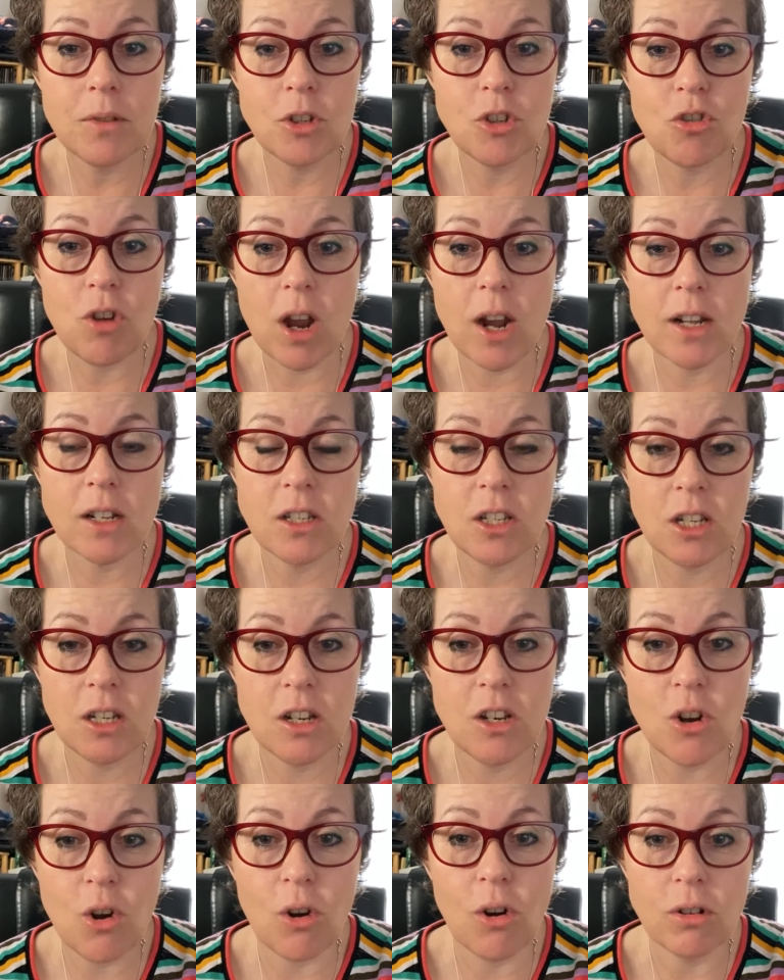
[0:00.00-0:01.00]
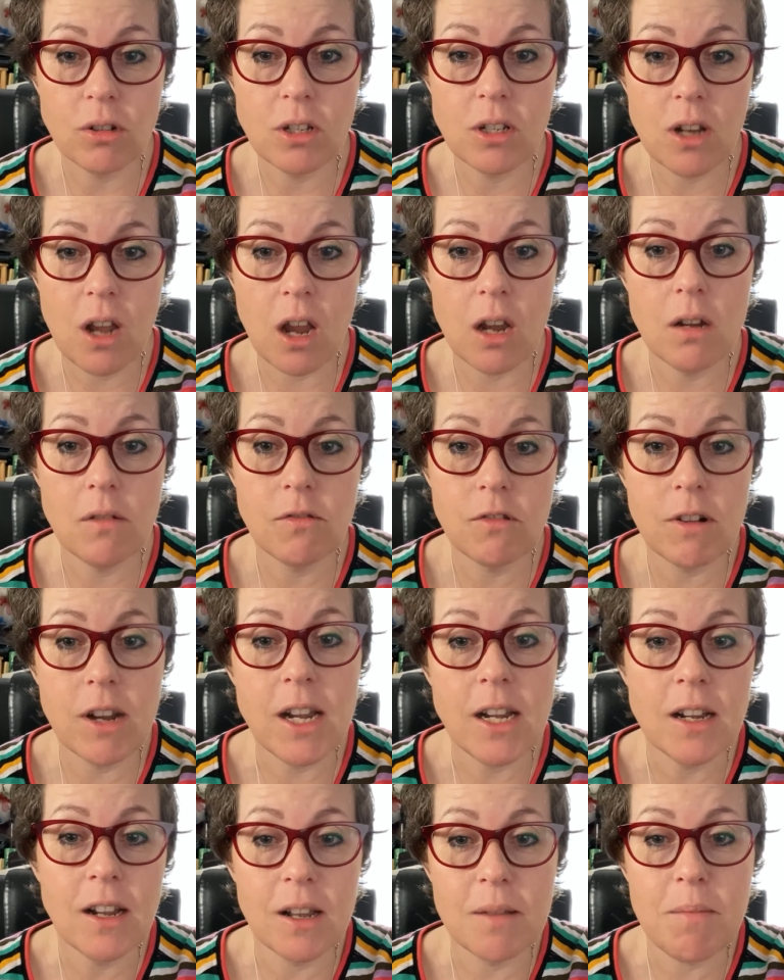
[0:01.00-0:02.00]
trying to not
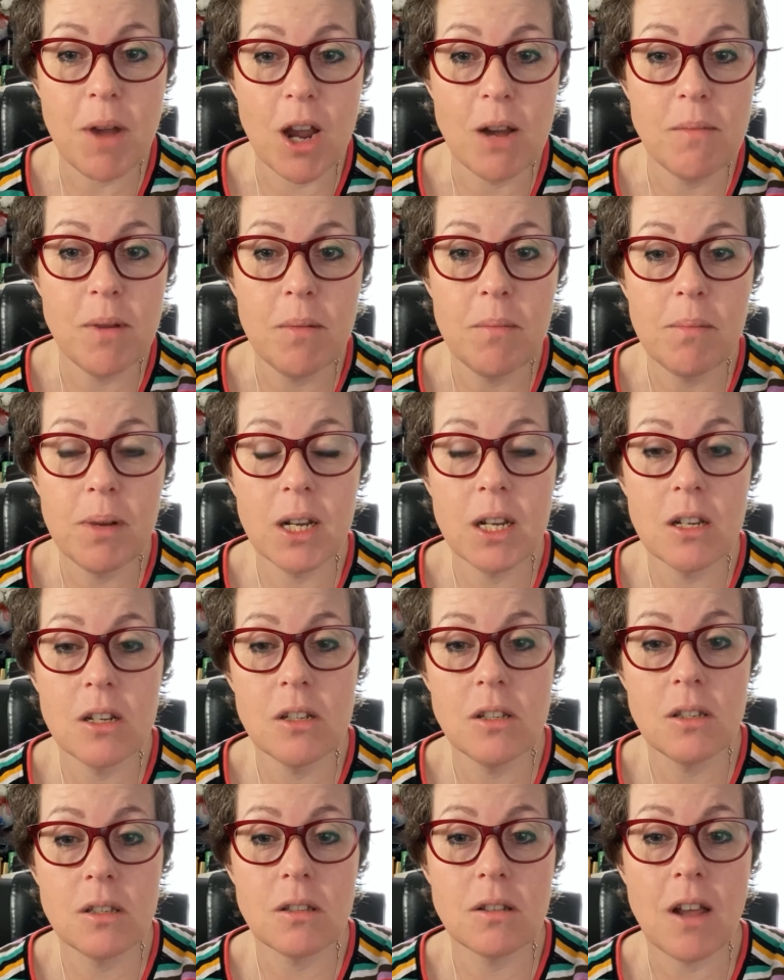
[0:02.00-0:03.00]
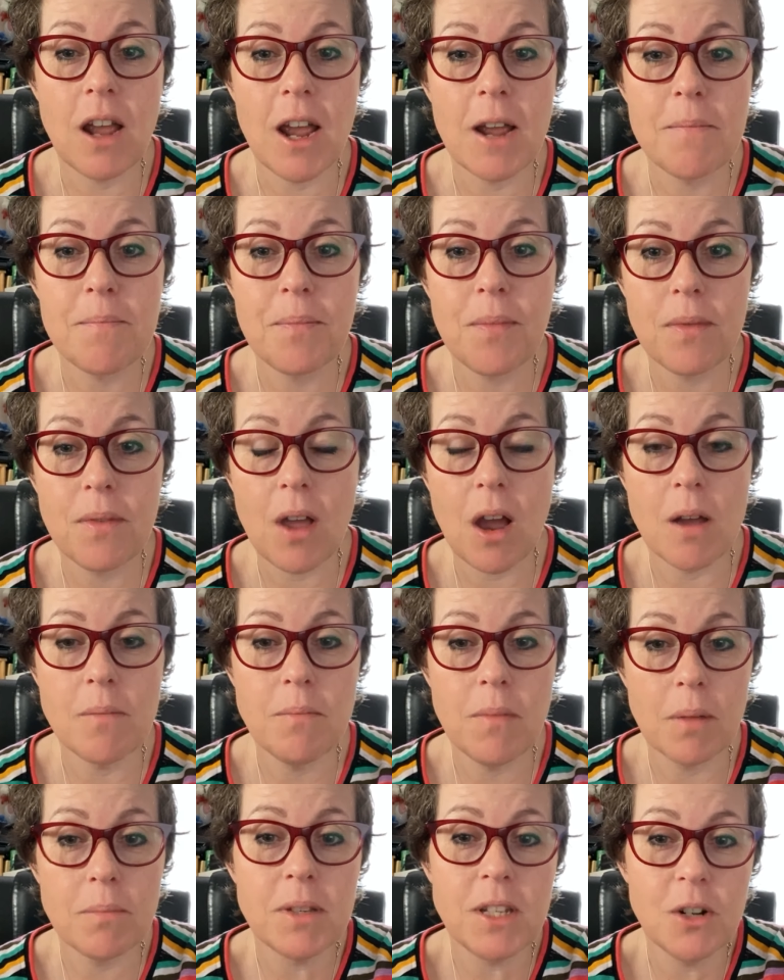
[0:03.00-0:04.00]
overeat at the moment, because
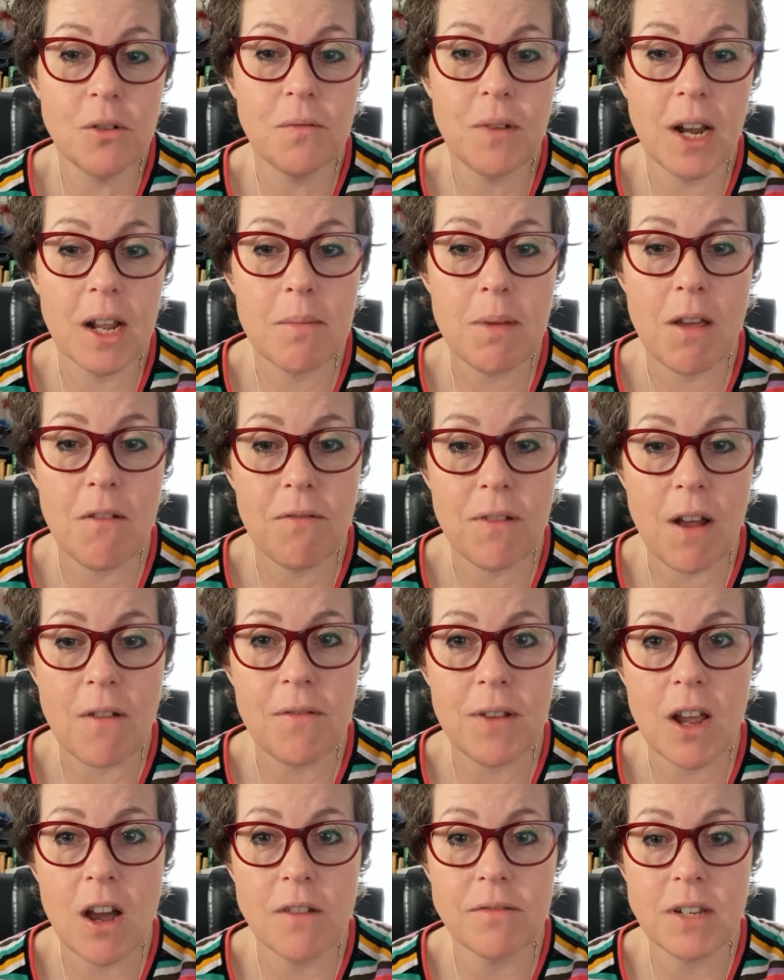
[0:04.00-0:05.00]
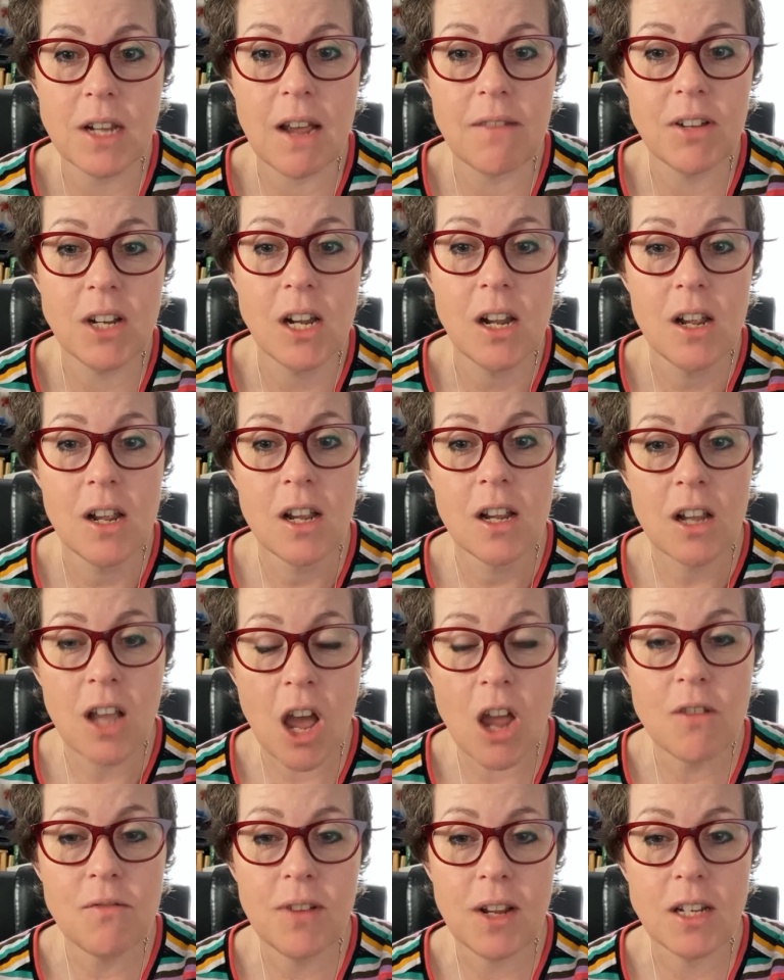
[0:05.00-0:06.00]
I'm still feeling a bit fluffy after having
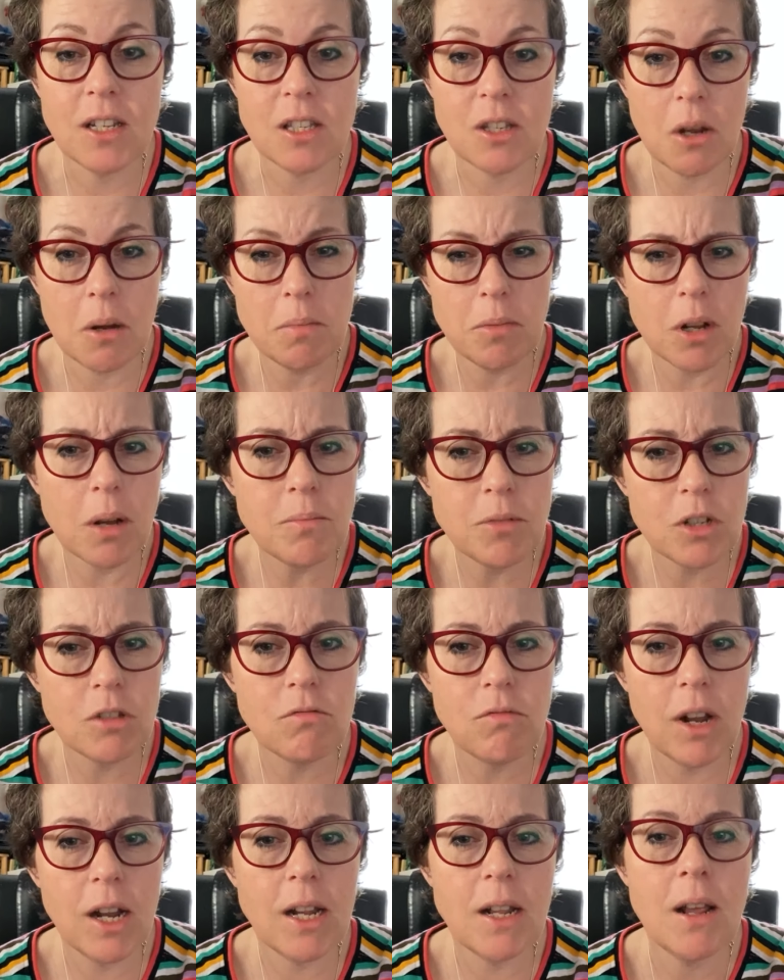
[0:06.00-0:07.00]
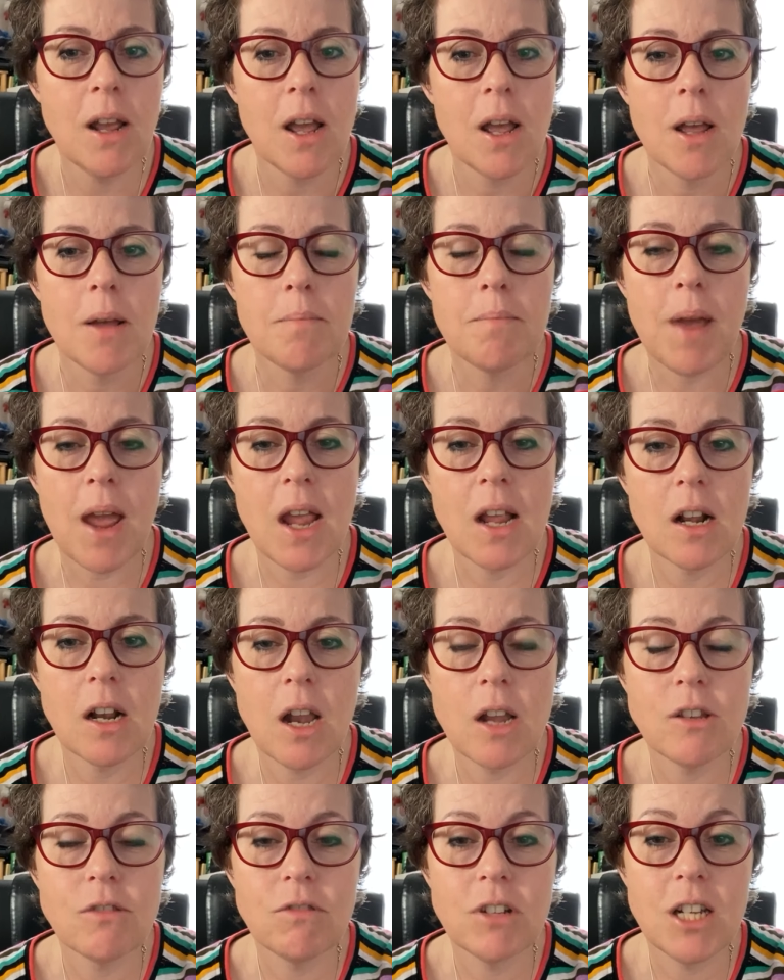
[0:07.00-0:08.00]
COVID. So I'm just really paying
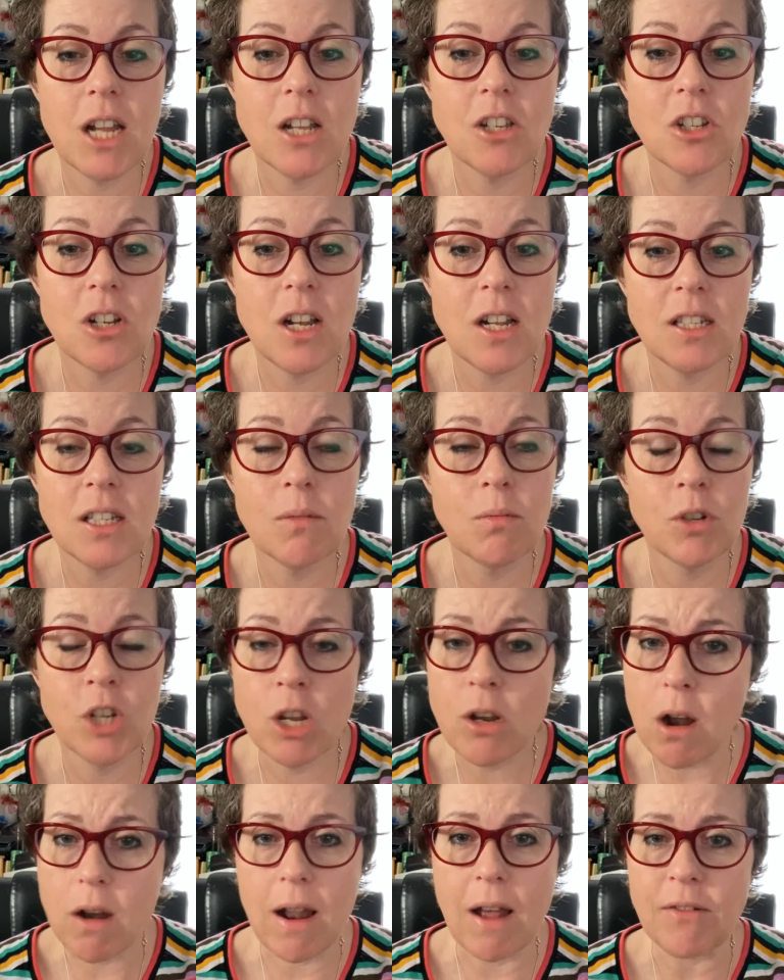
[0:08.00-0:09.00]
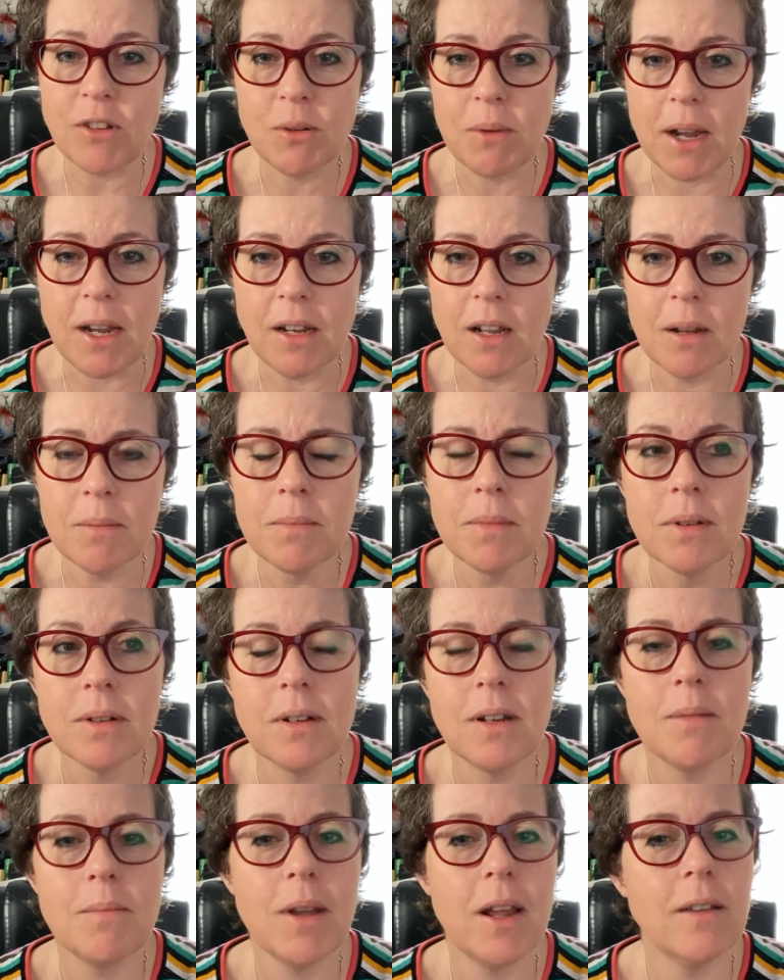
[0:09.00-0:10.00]
closer attention. He said, well, you don't have to eat them.
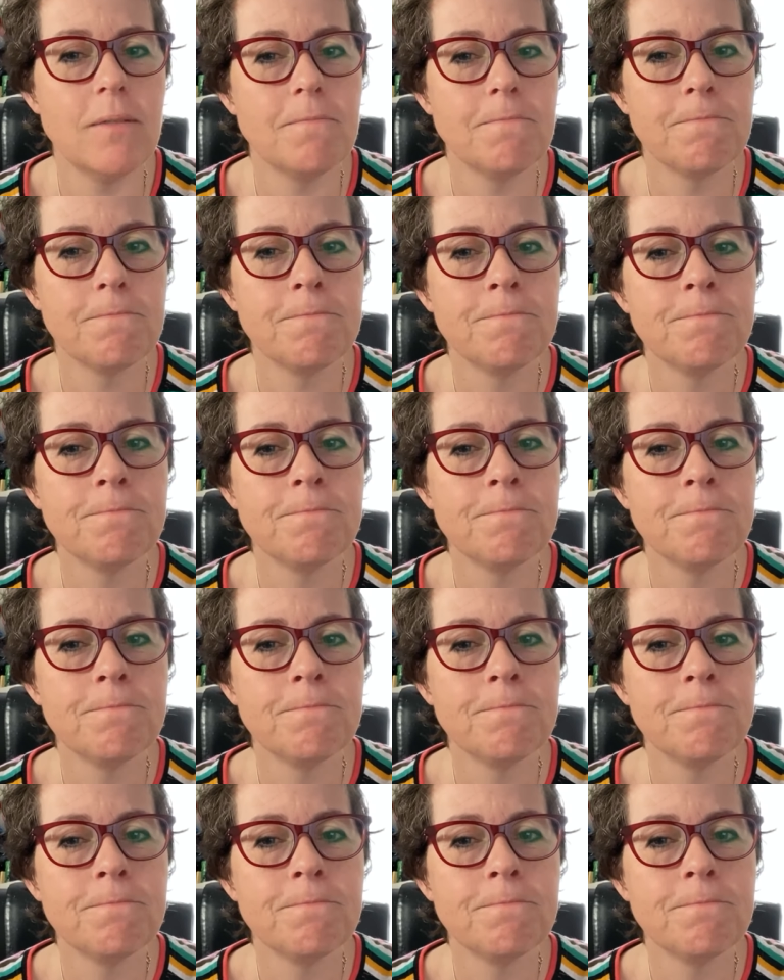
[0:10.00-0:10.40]
And I'm like,